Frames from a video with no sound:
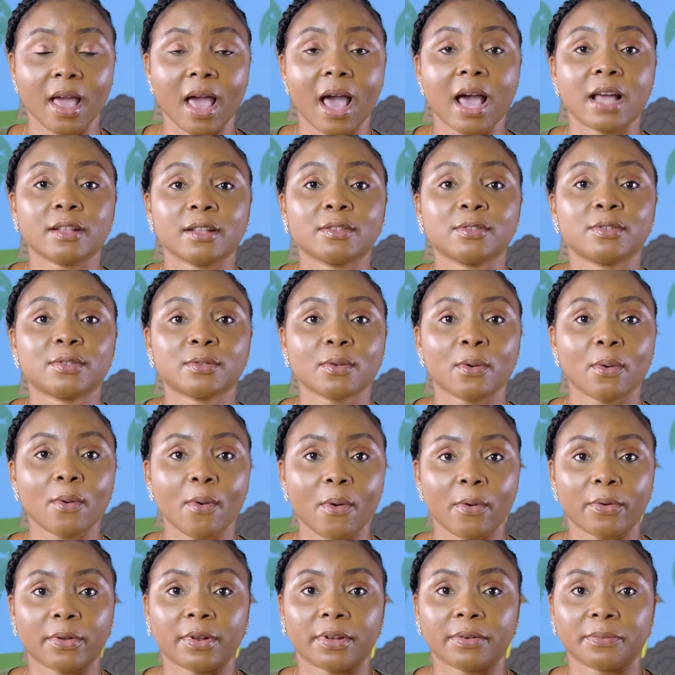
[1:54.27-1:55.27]
and so
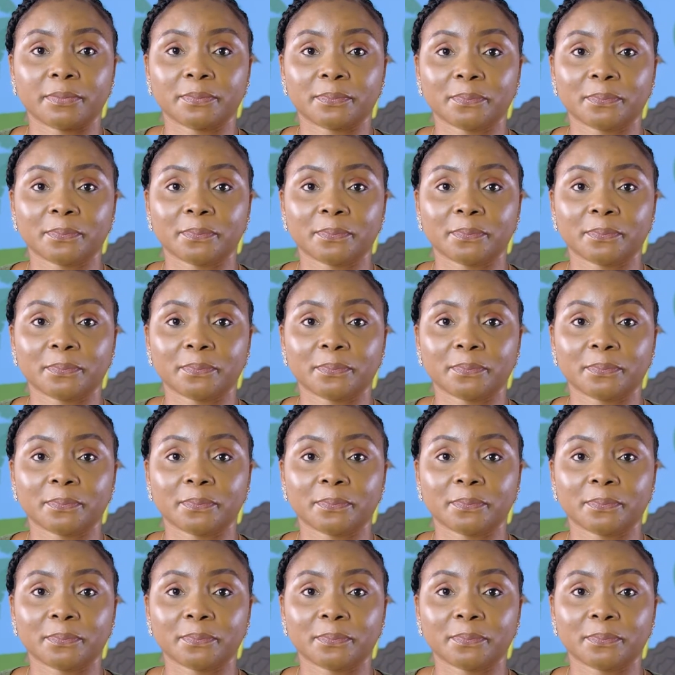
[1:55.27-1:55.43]
on.